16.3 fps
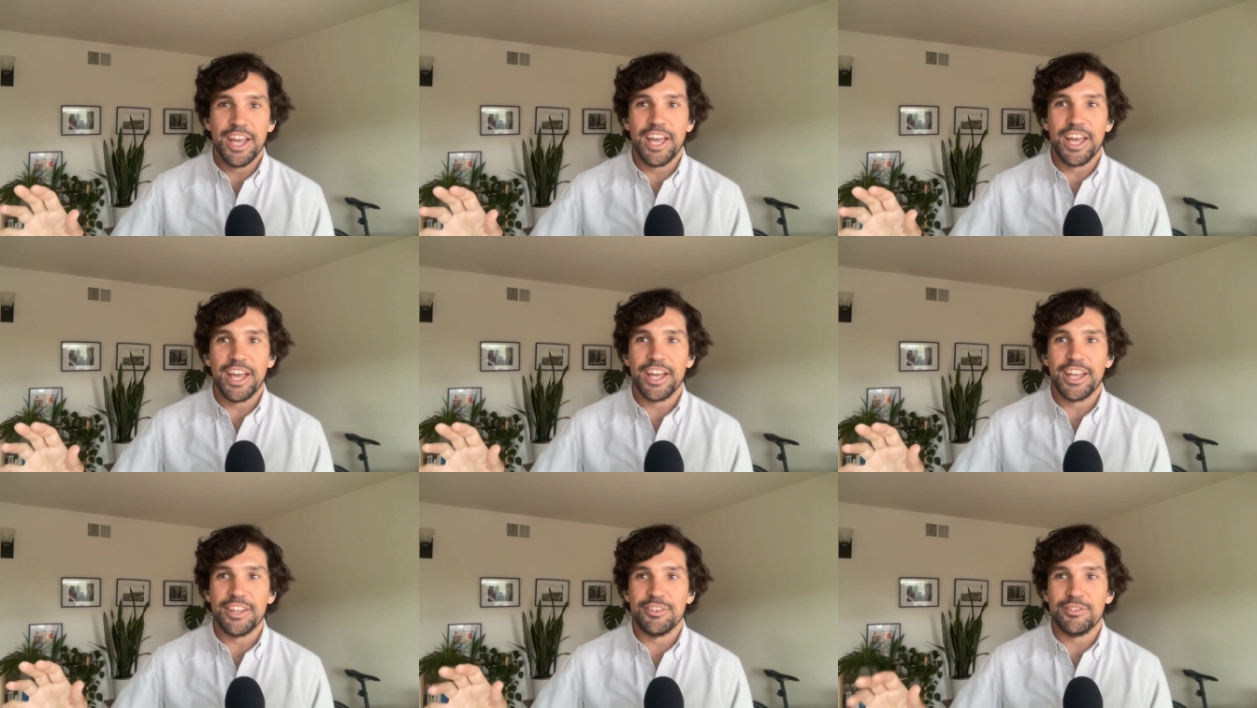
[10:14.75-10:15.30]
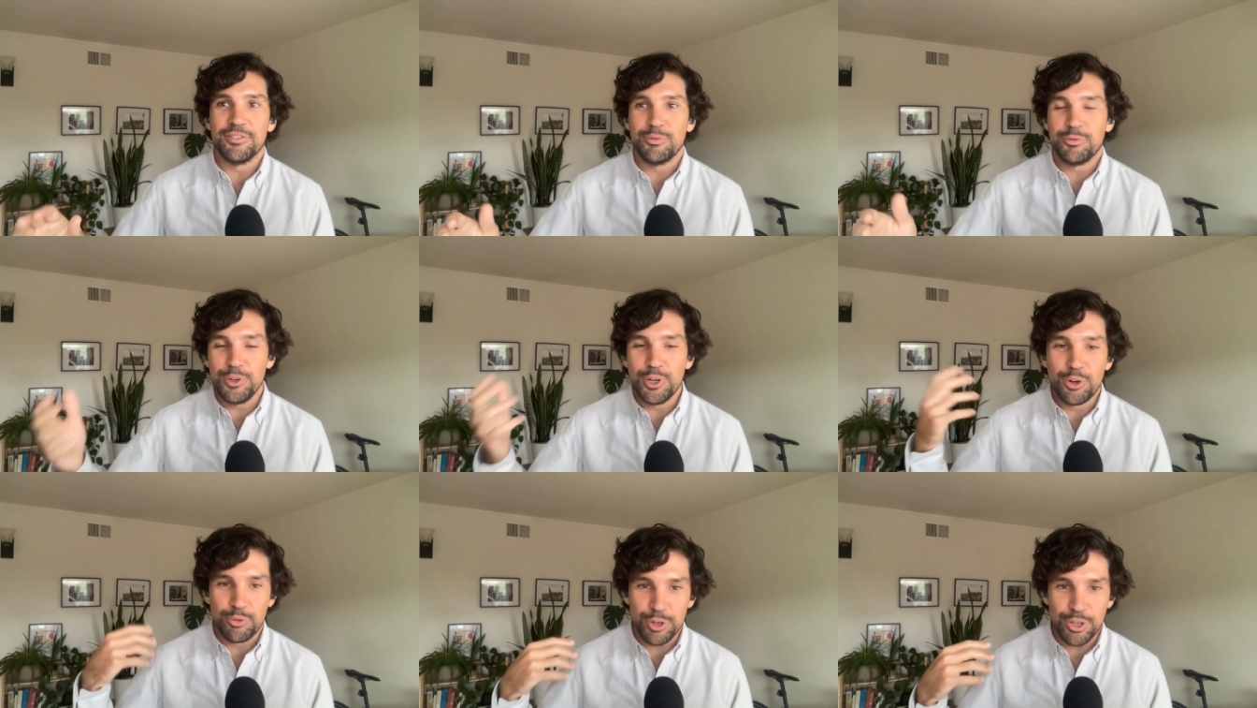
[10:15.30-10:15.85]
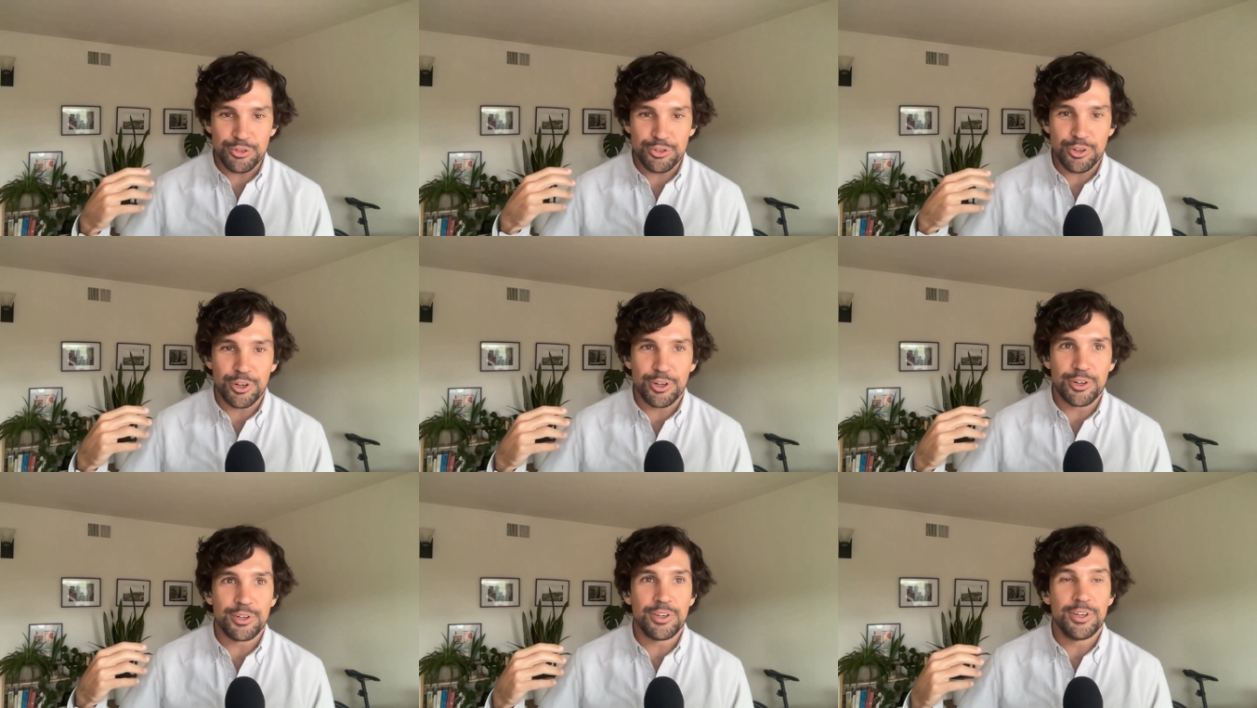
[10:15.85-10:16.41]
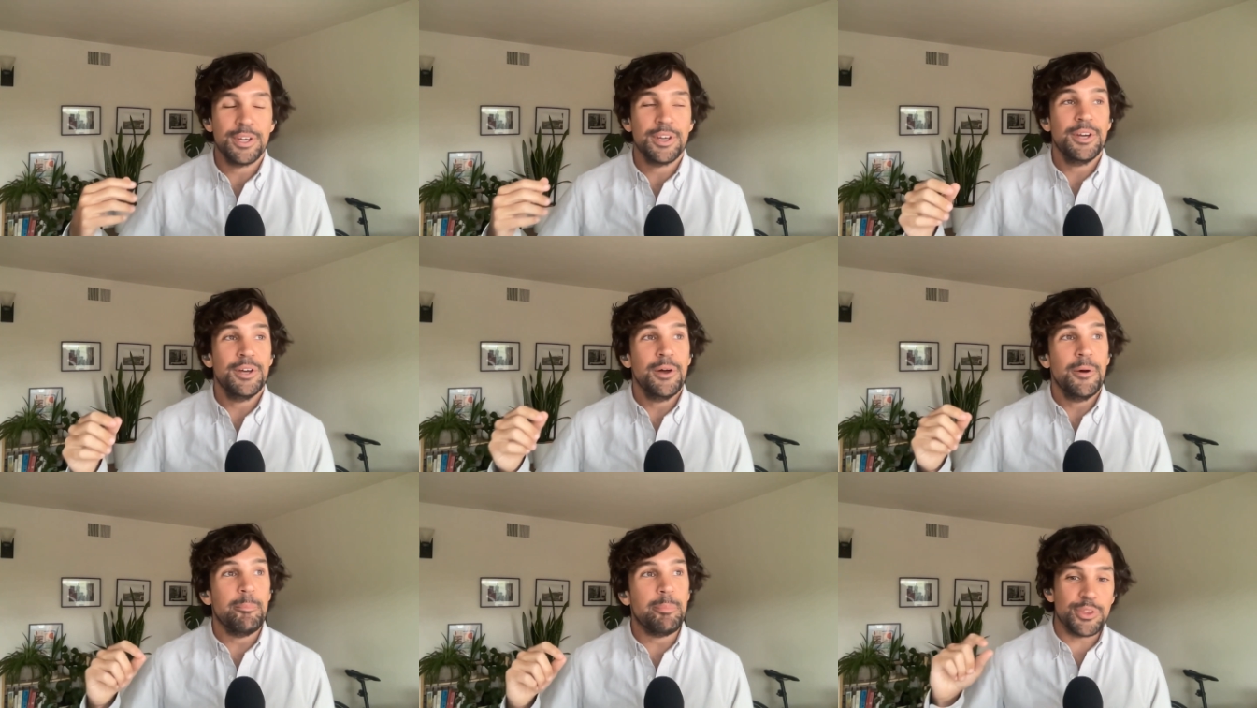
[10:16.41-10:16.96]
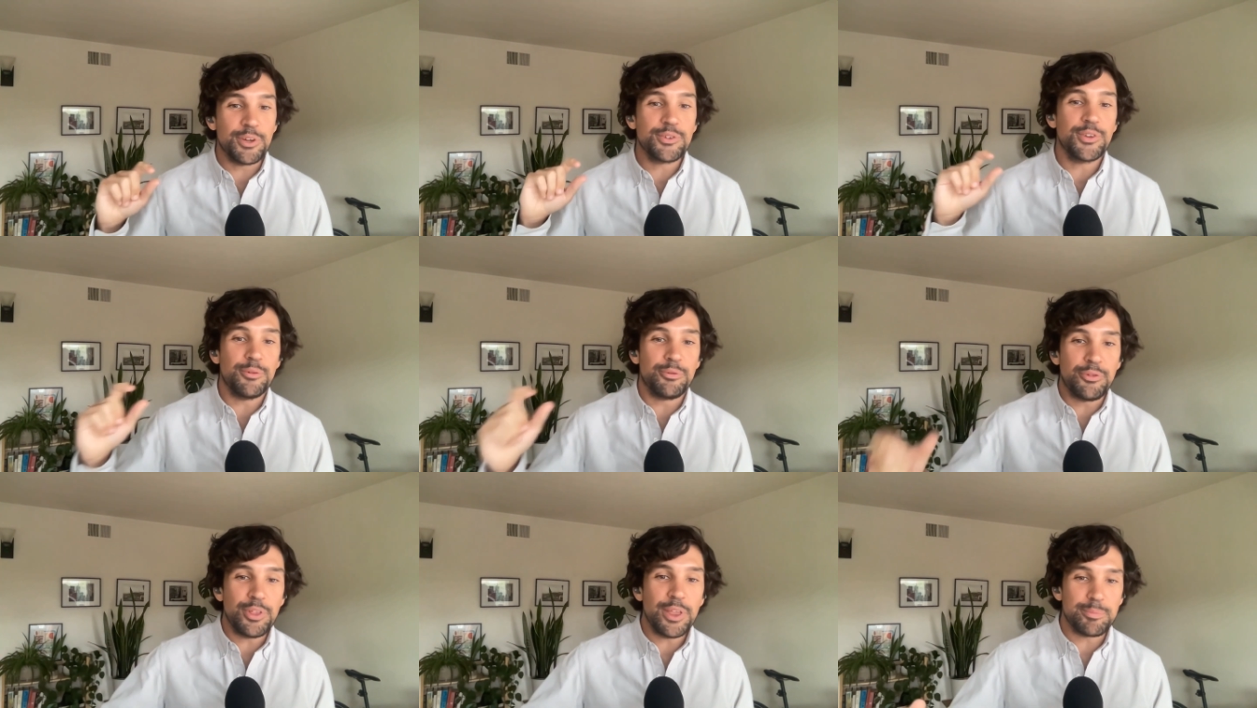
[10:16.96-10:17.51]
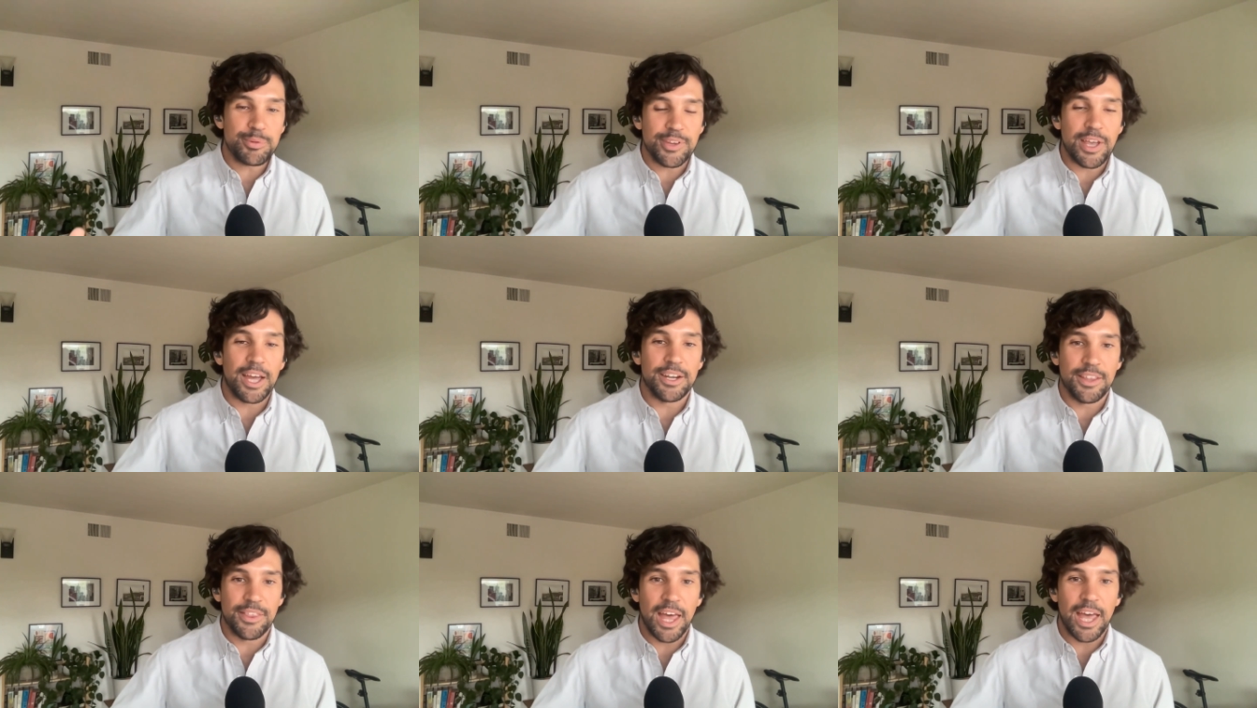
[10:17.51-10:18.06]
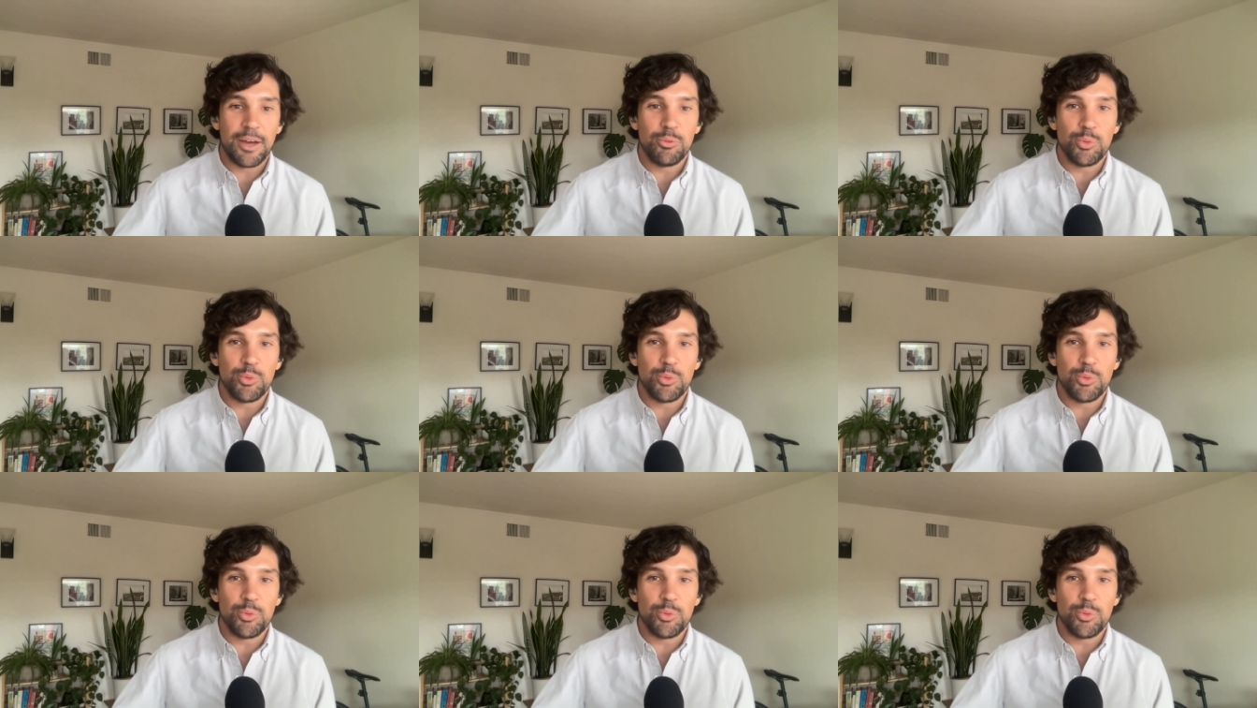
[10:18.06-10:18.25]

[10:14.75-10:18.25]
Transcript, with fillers: and feel reassured. But there's a flip side to that,